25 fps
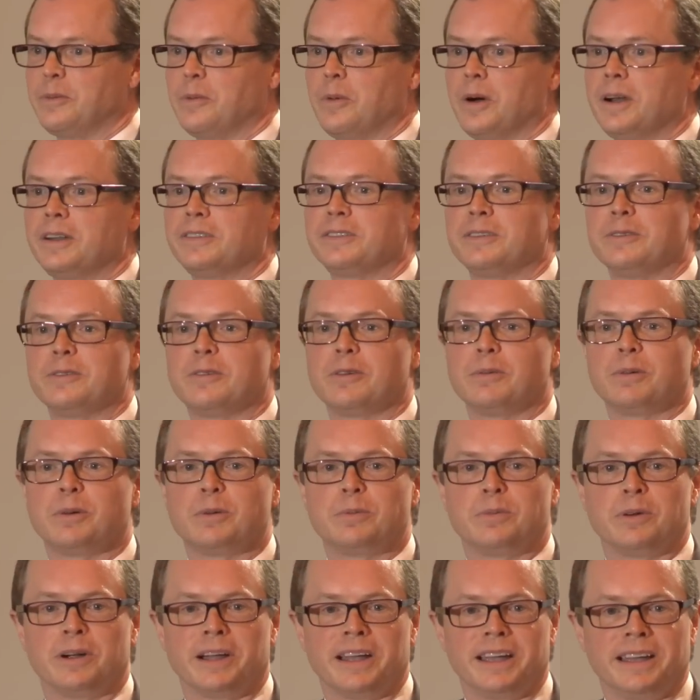what is a
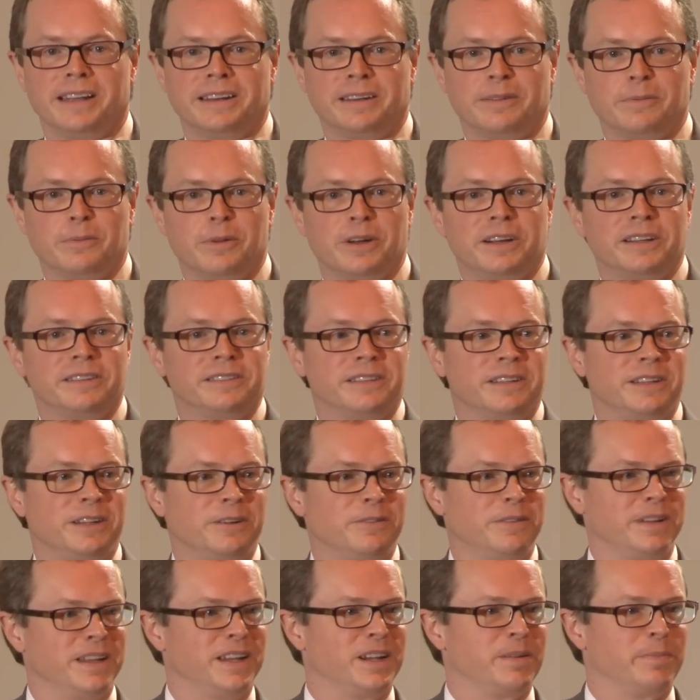normal brain and what is a
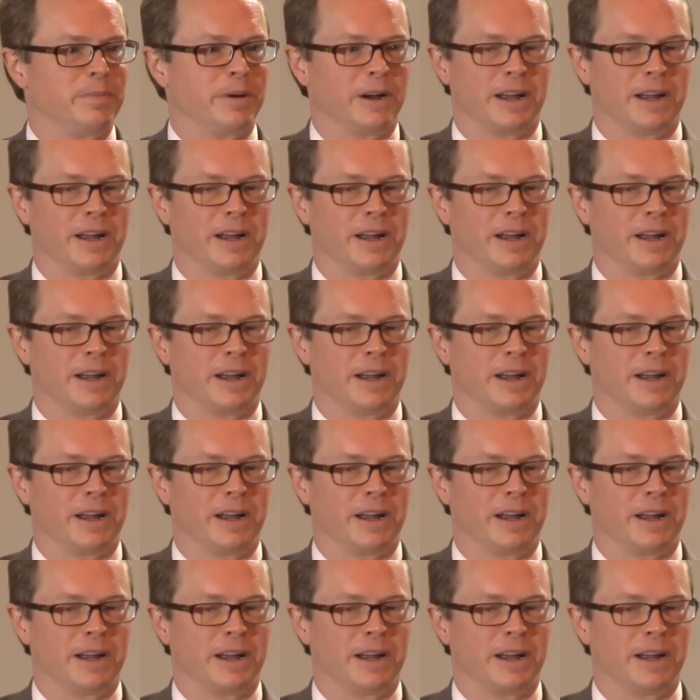unique